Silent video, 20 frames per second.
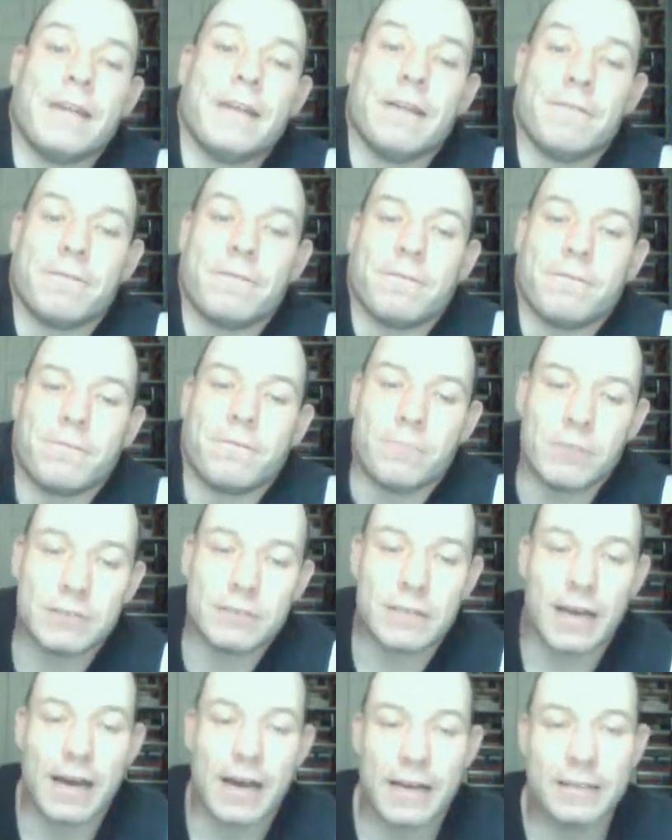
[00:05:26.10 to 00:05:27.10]
it
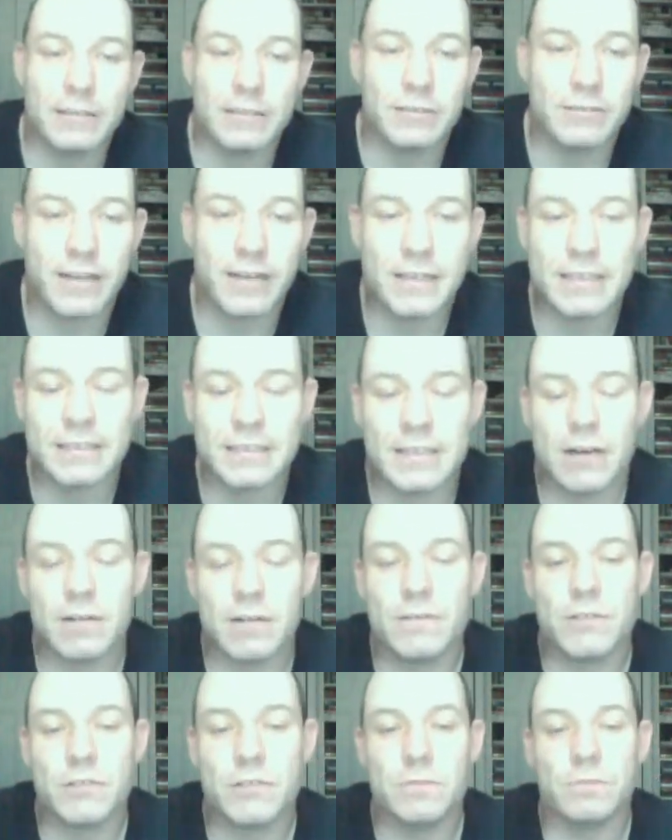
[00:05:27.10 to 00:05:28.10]
was the highest rated
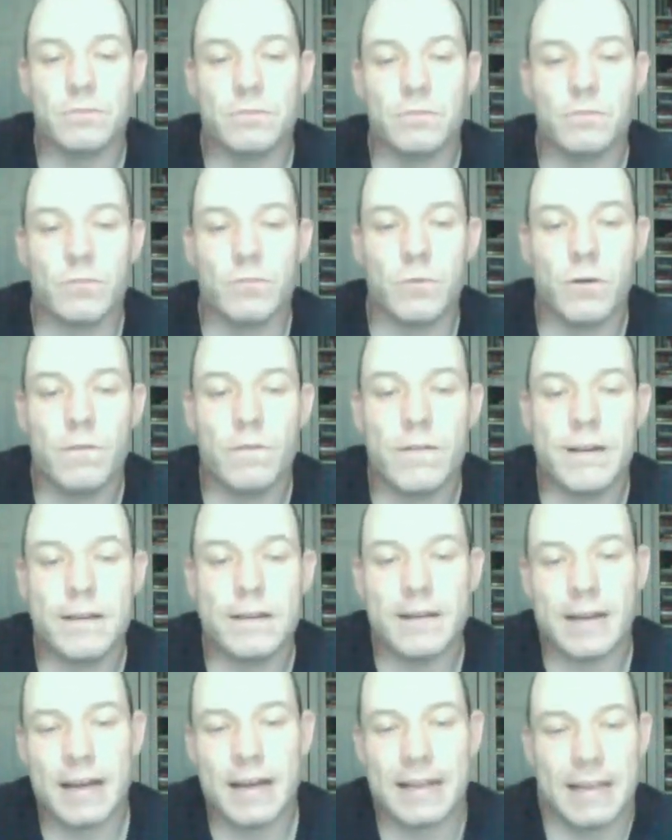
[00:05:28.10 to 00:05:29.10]
television movie
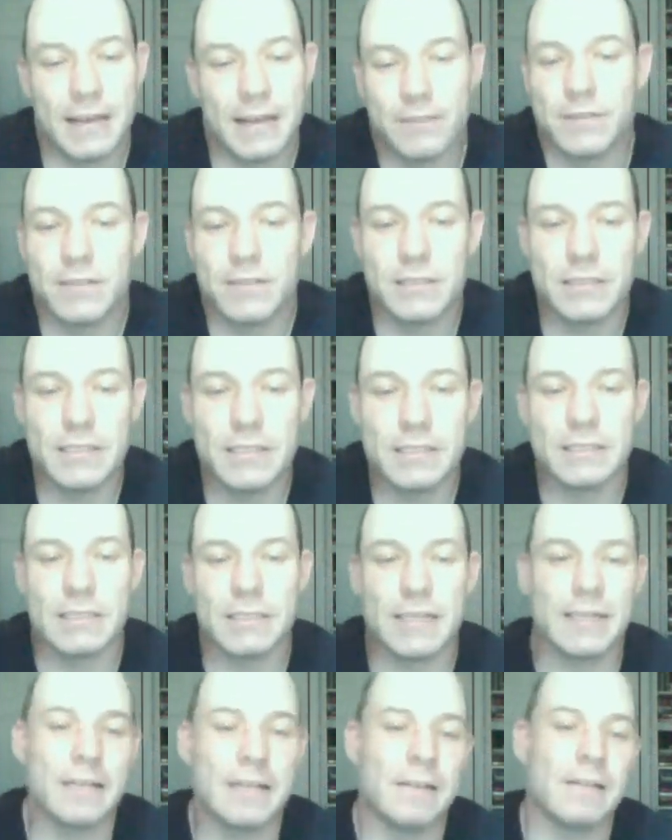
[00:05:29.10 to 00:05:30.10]
again of the
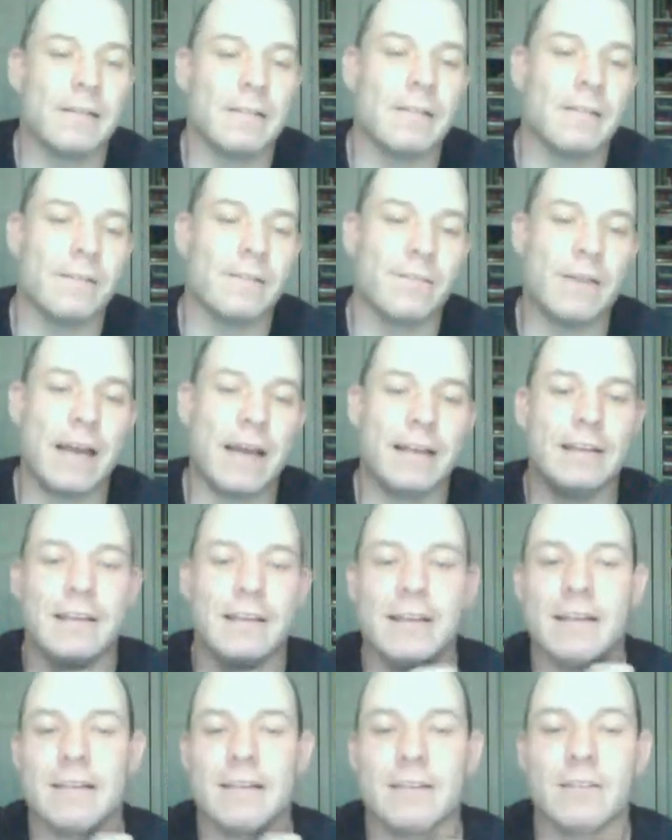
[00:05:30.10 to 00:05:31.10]
season. And
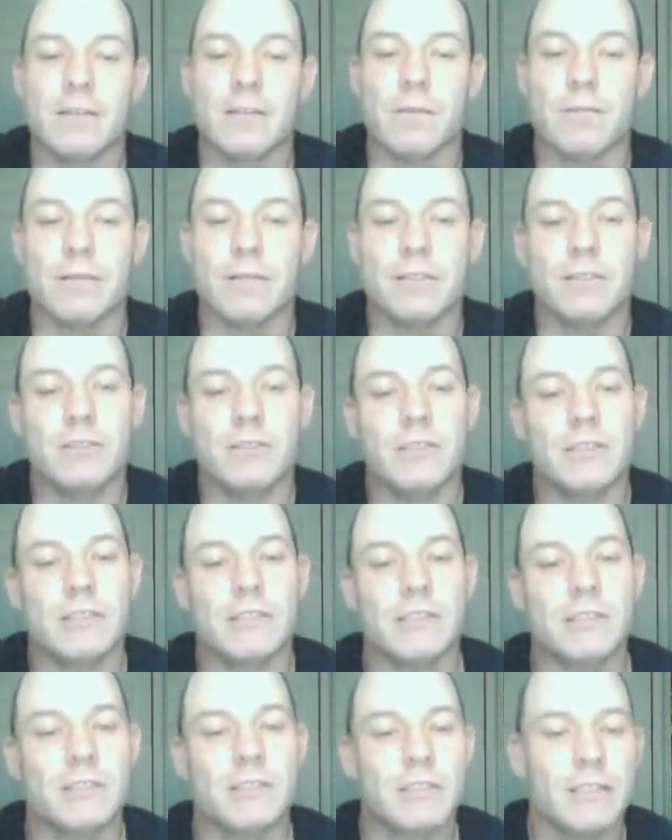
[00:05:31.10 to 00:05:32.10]
then the
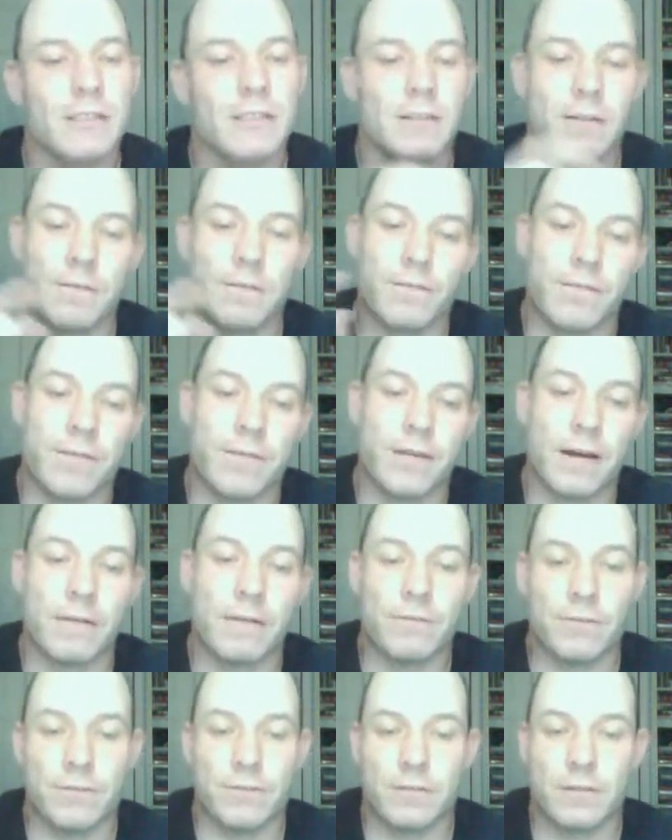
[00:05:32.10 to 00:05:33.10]
producers
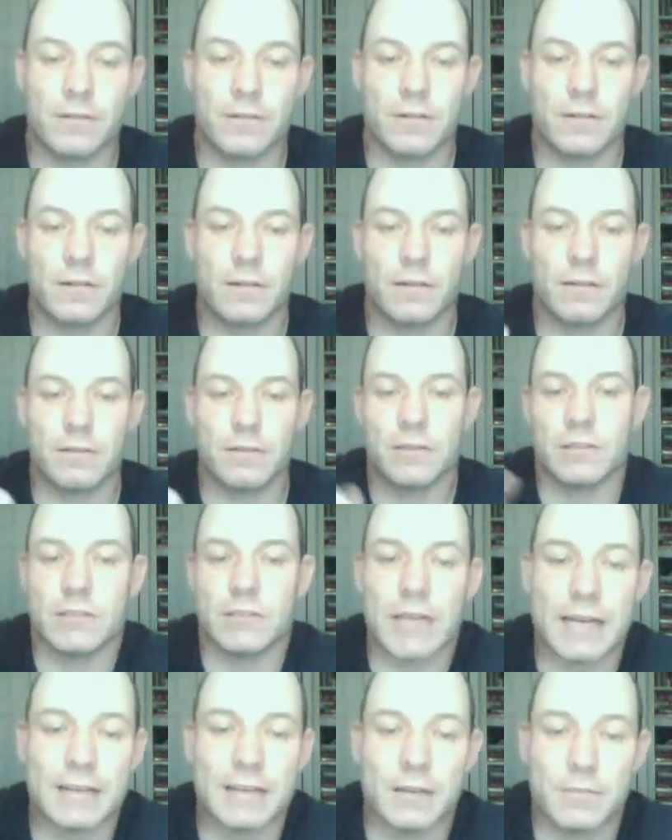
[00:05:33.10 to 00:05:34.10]
of
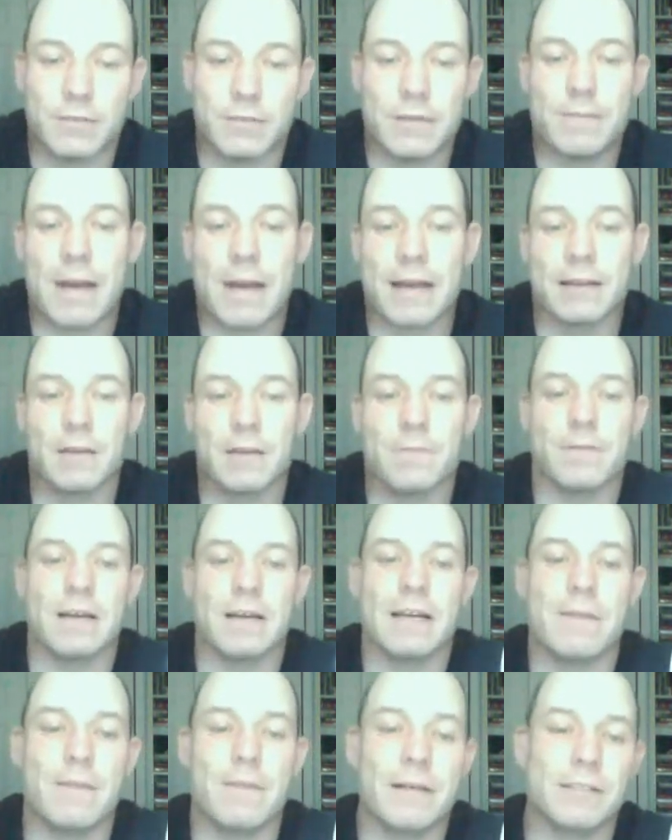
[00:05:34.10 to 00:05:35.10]
decided to bring back the
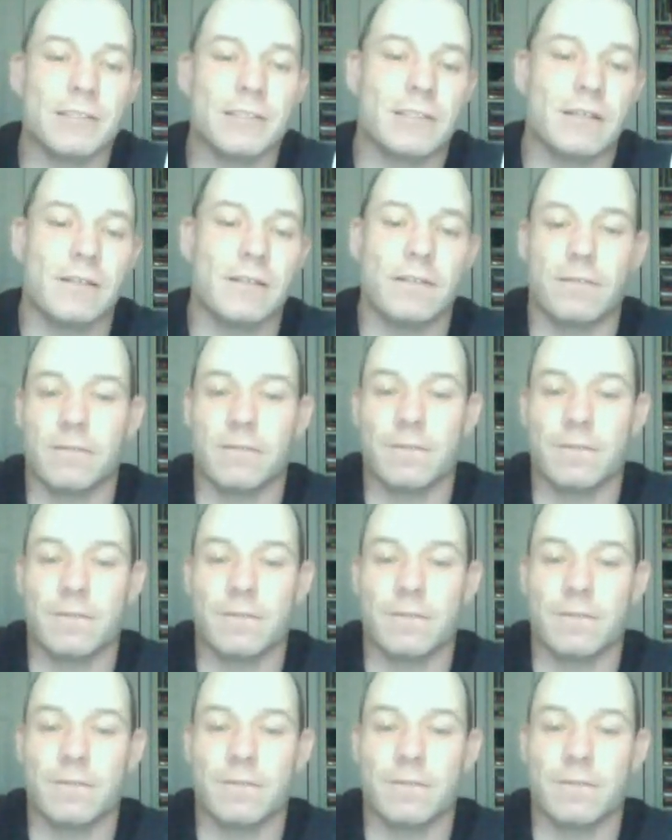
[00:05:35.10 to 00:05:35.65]
Brady Bunch